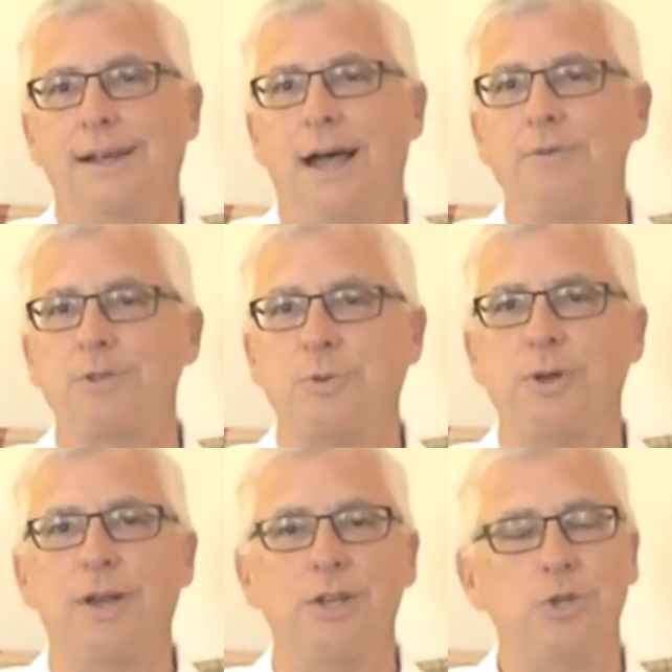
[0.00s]
I was the
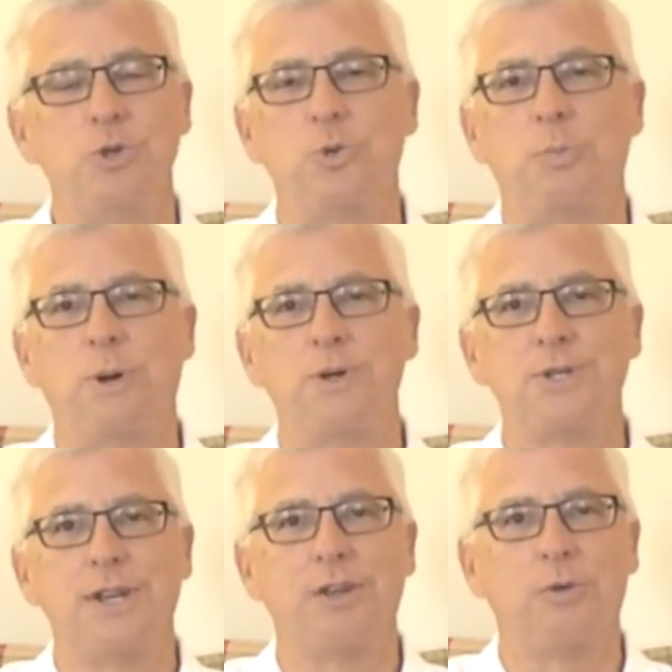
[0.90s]
one unusual
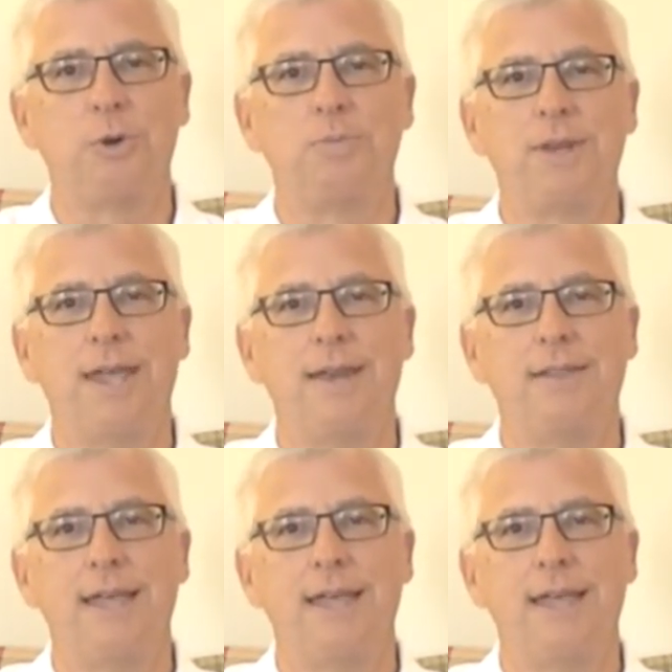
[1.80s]
person in the group that,